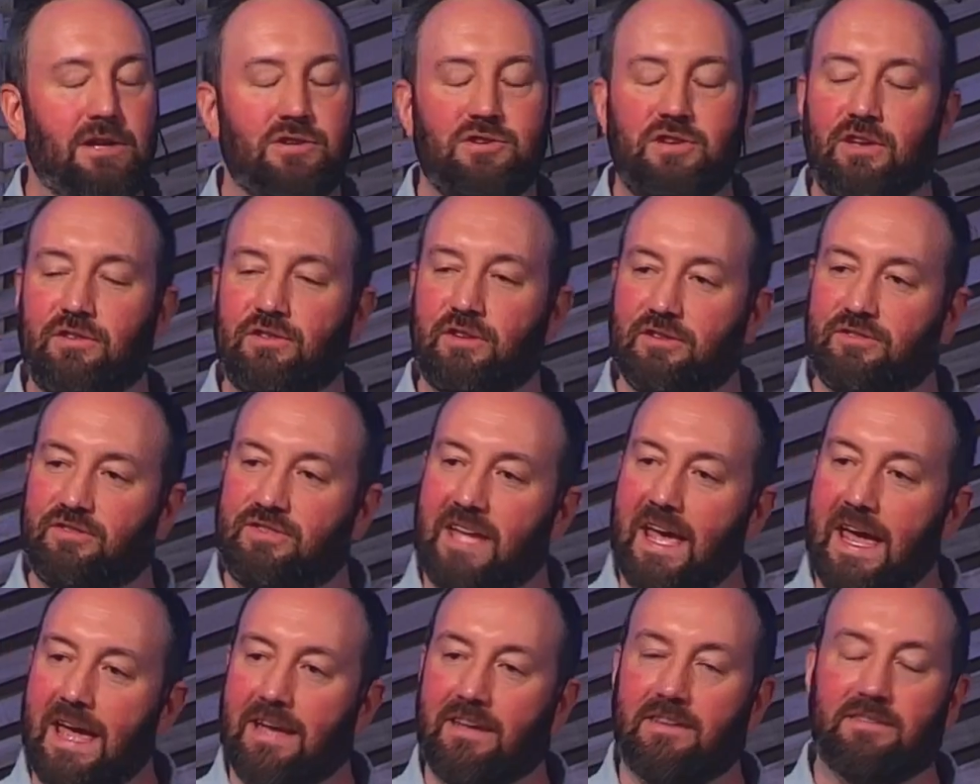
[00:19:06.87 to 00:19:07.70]
Jesus
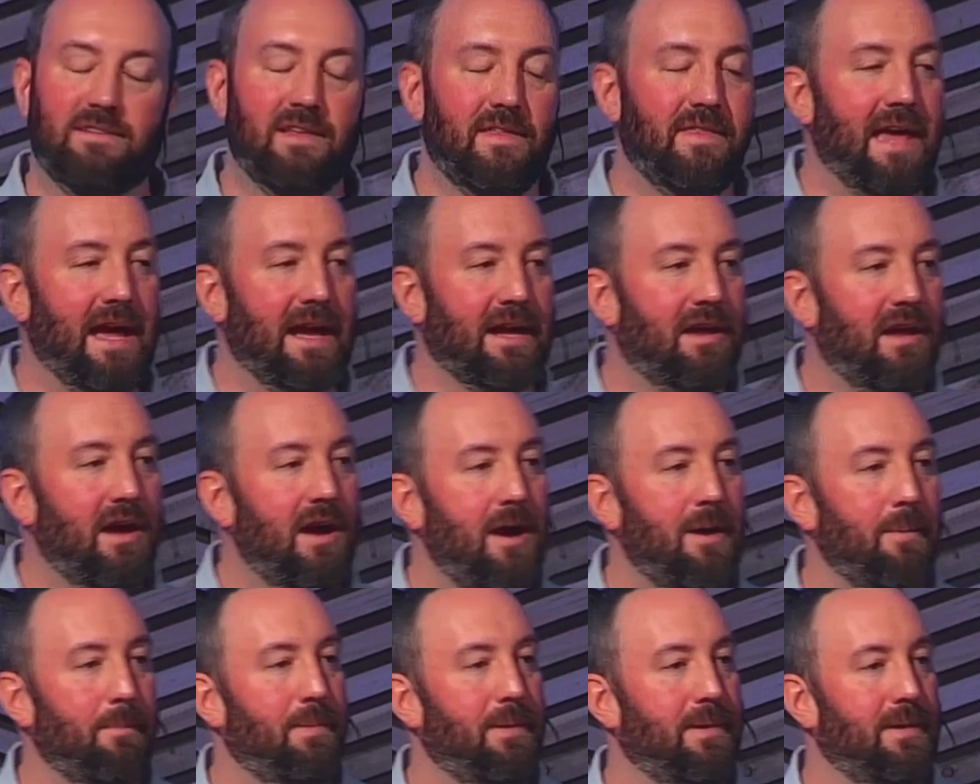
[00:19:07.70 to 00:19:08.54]
takes that
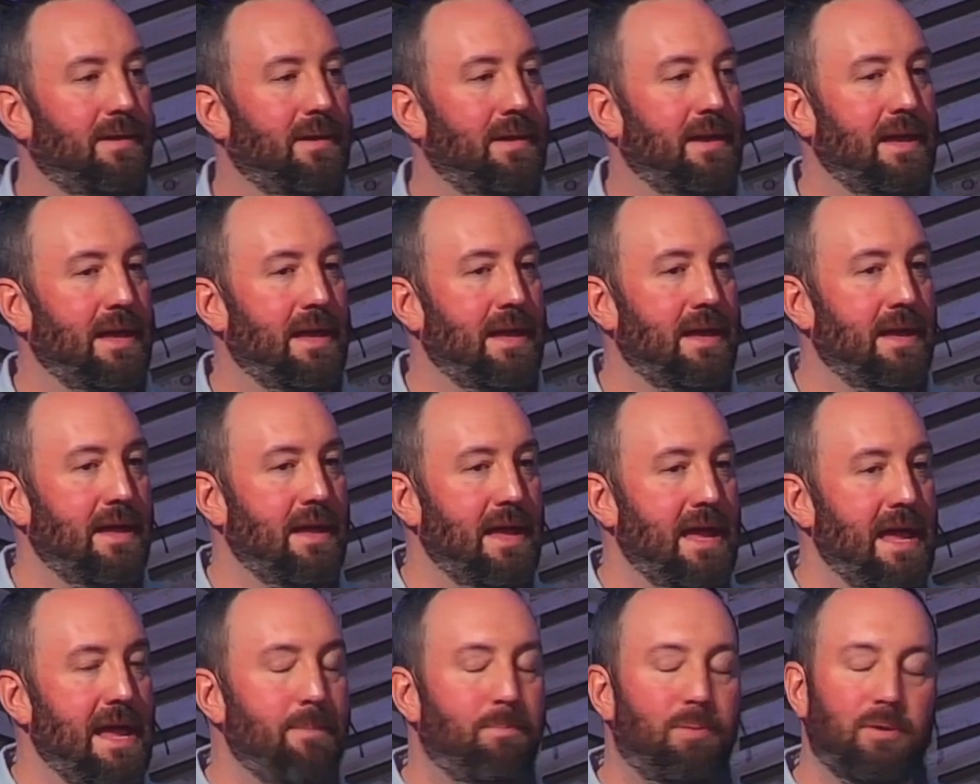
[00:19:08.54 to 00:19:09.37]
cup.
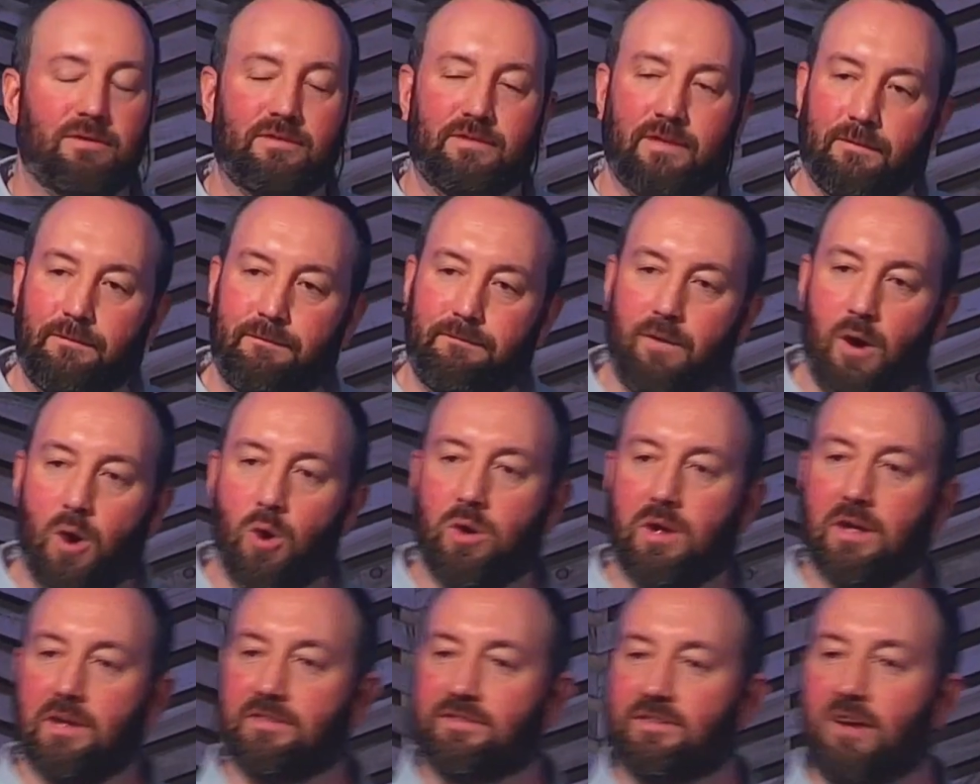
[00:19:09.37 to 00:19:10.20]
He puts the
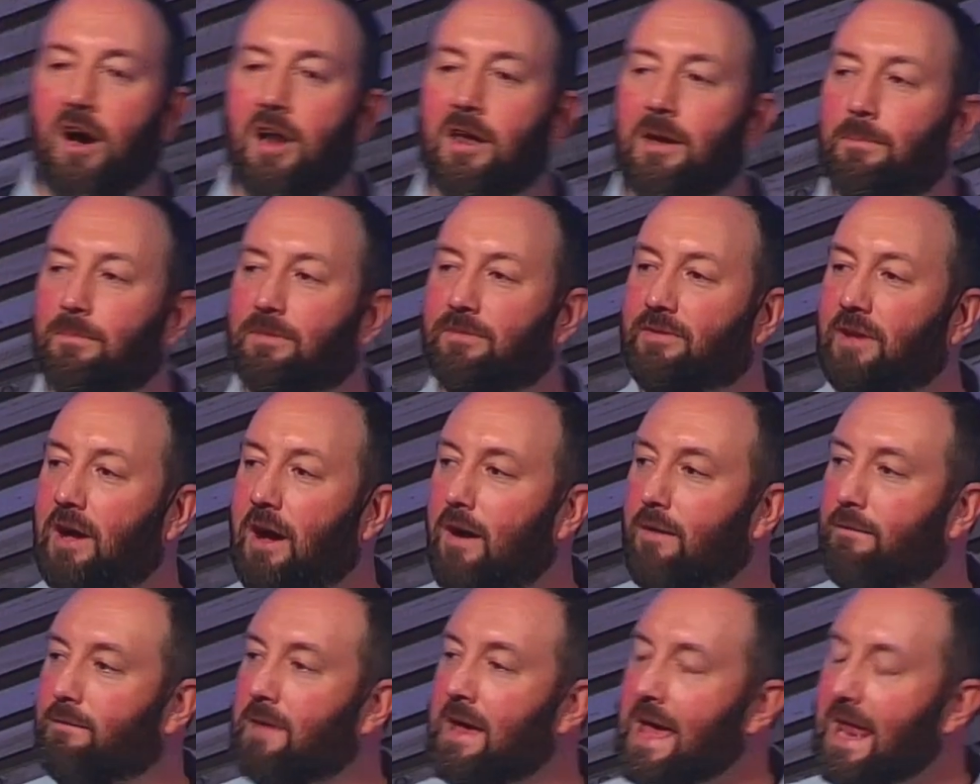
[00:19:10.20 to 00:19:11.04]
focus on
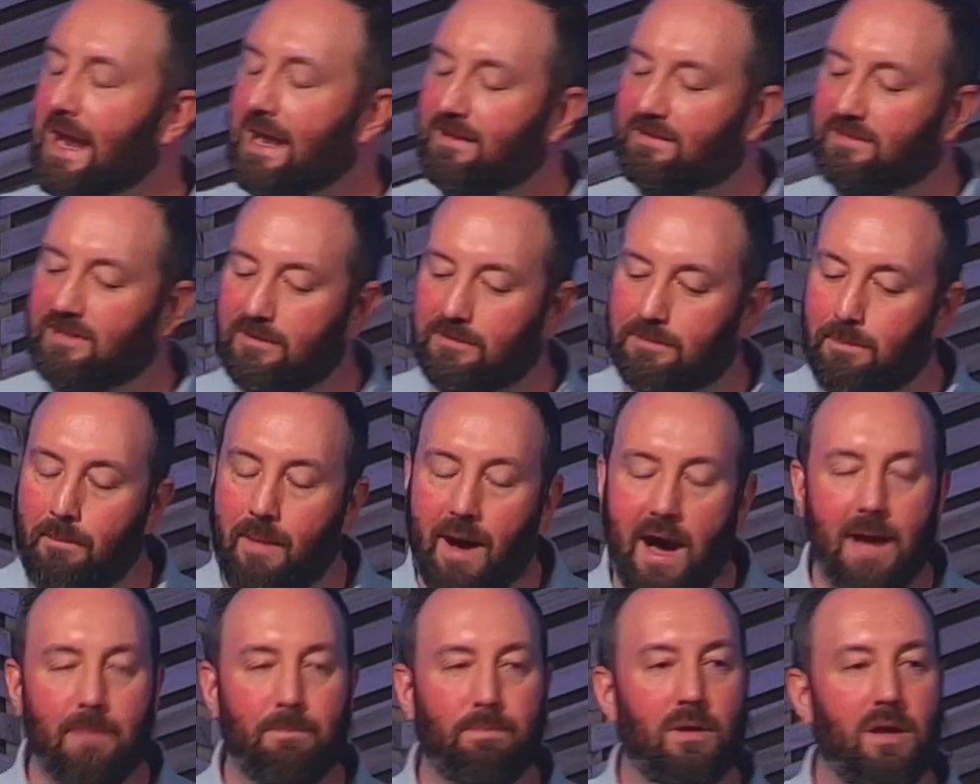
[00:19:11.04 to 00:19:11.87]
himself, and he says,
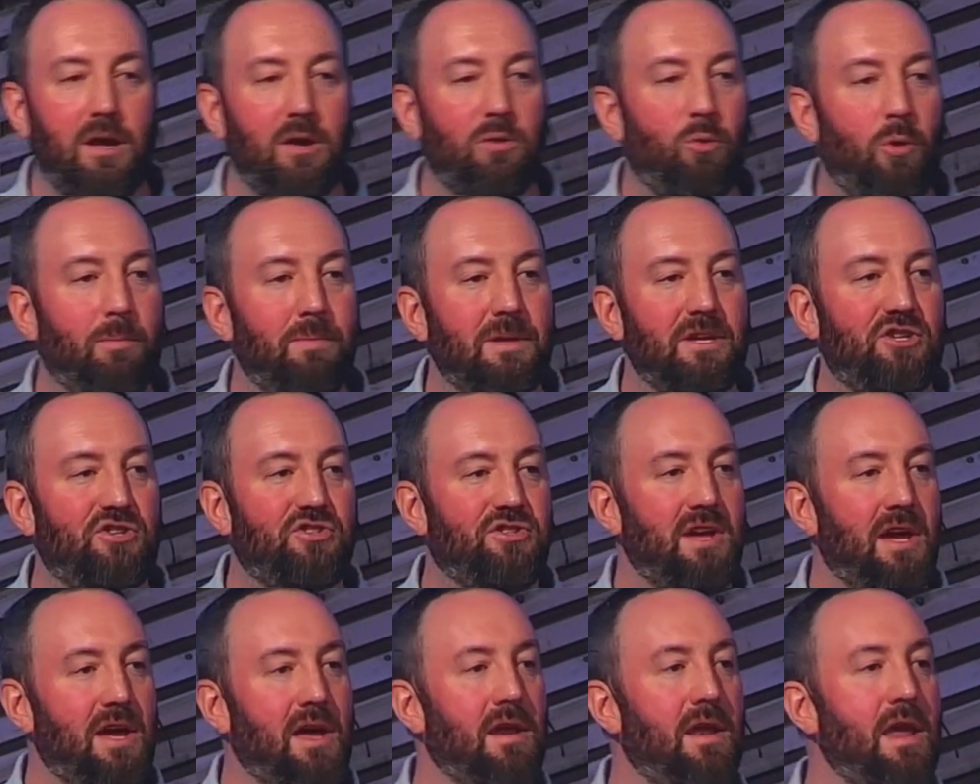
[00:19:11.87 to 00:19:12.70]
my blood will be
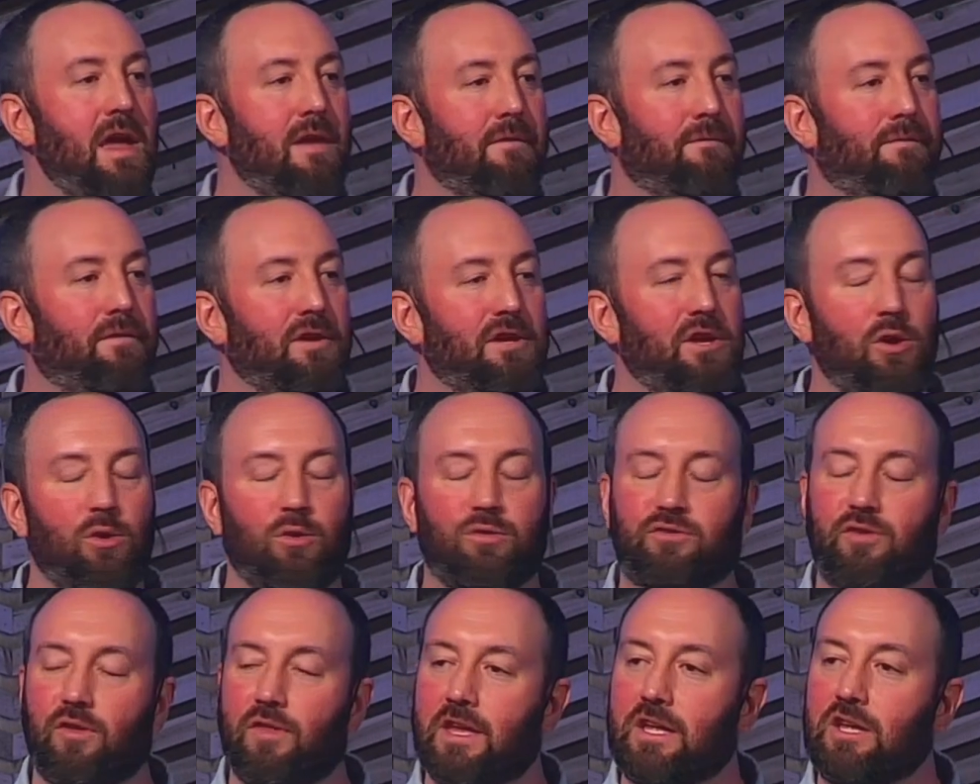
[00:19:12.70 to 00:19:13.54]
shed for
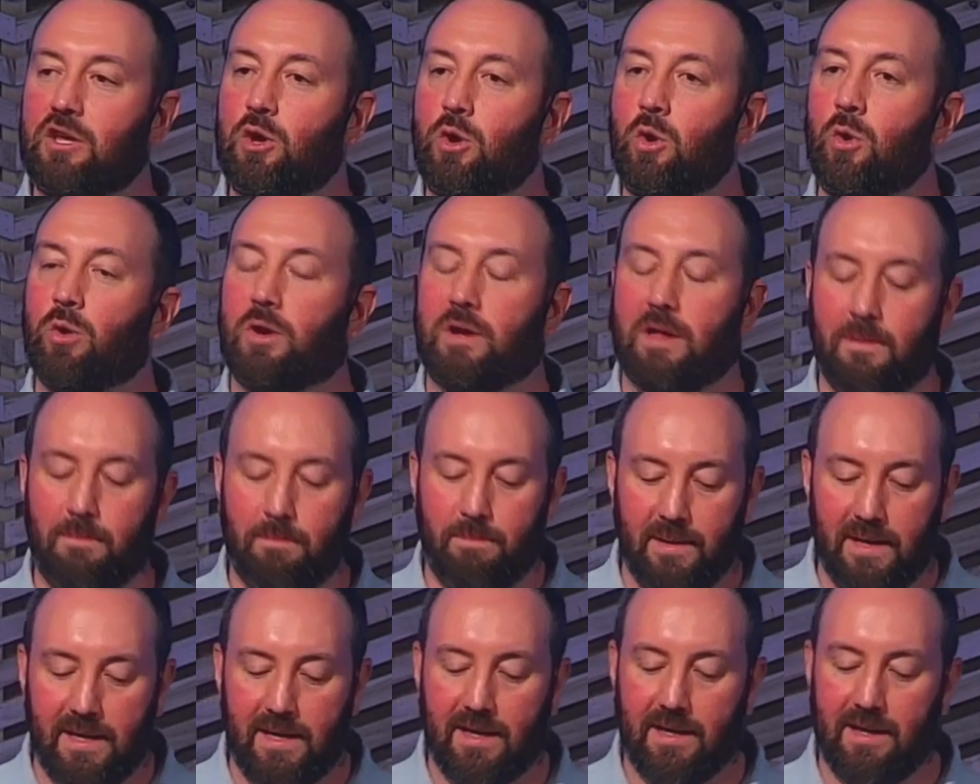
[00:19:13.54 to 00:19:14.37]
you so that you
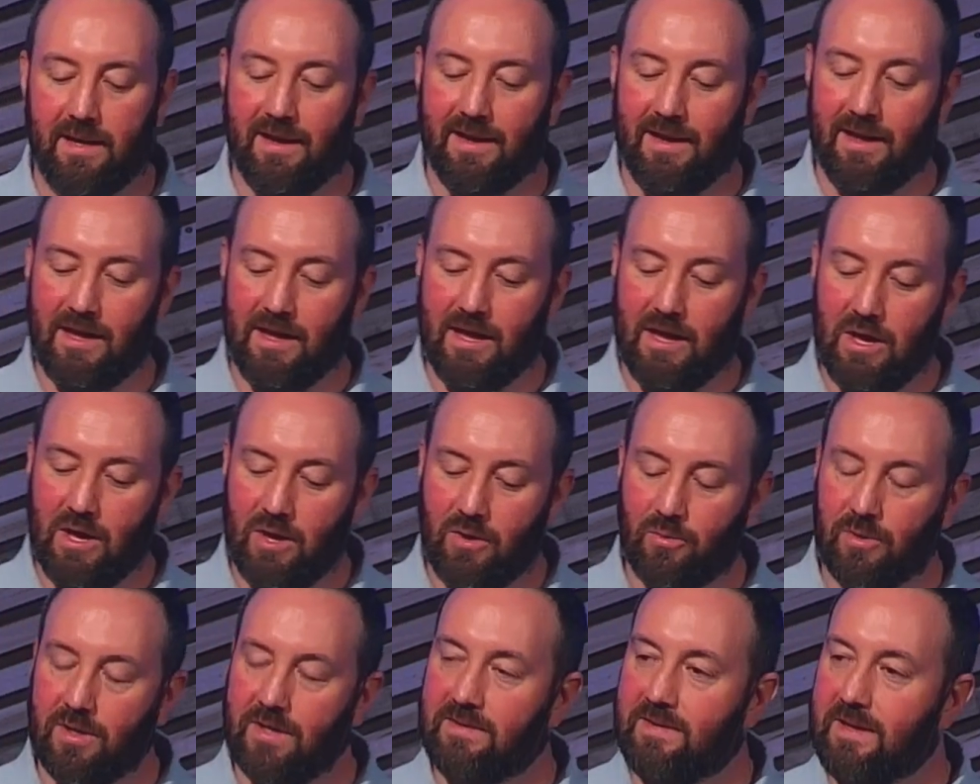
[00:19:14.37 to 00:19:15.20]
can be
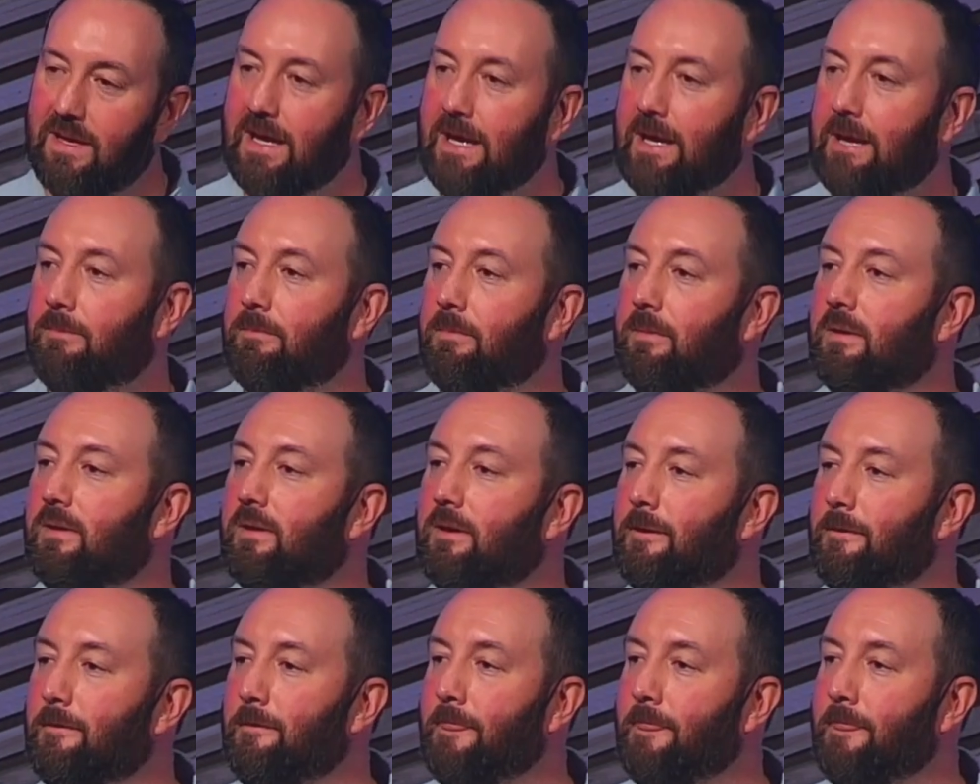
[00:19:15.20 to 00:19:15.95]
redeemed.